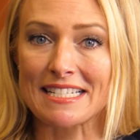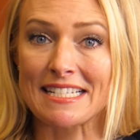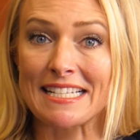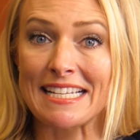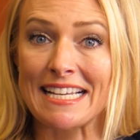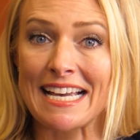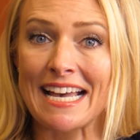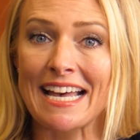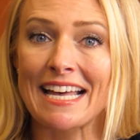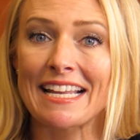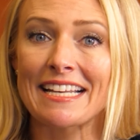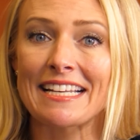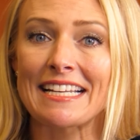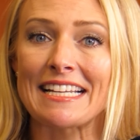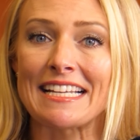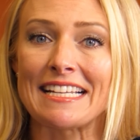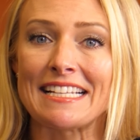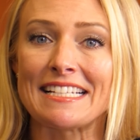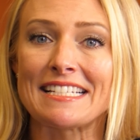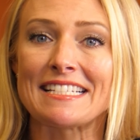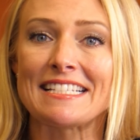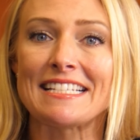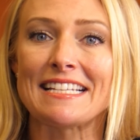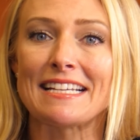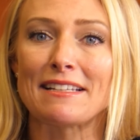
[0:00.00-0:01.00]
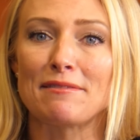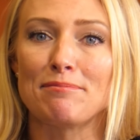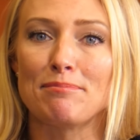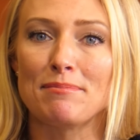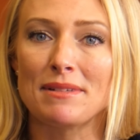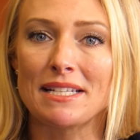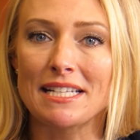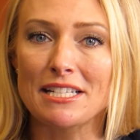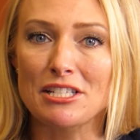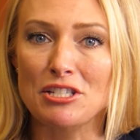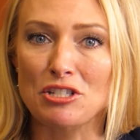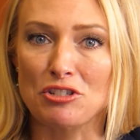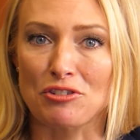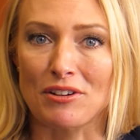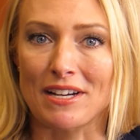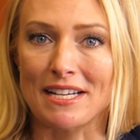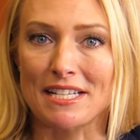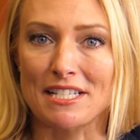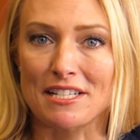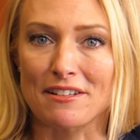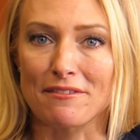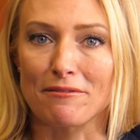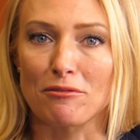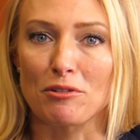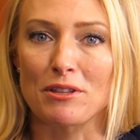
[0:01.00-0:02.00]
Lianne is the
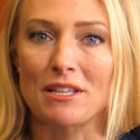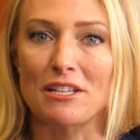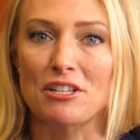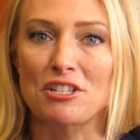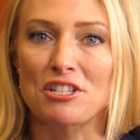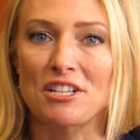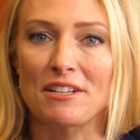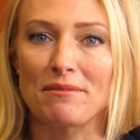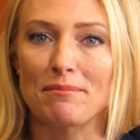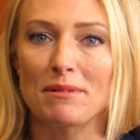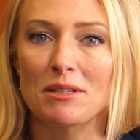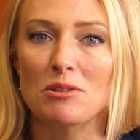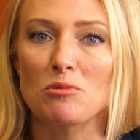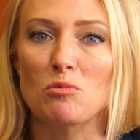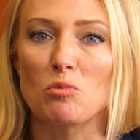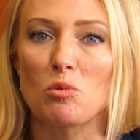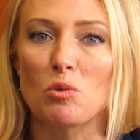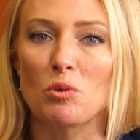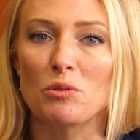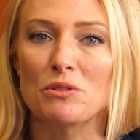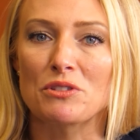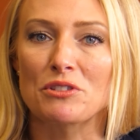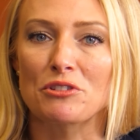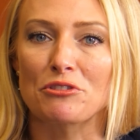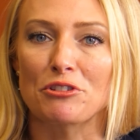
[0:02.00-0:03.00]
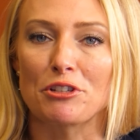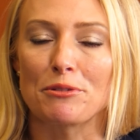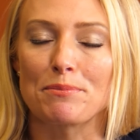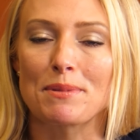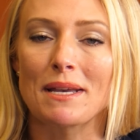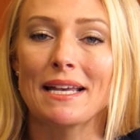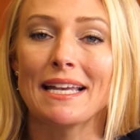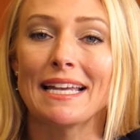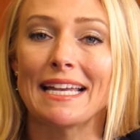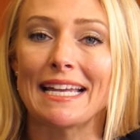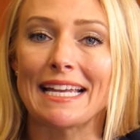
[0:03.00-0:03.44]
administrator for the Achievement Awards Group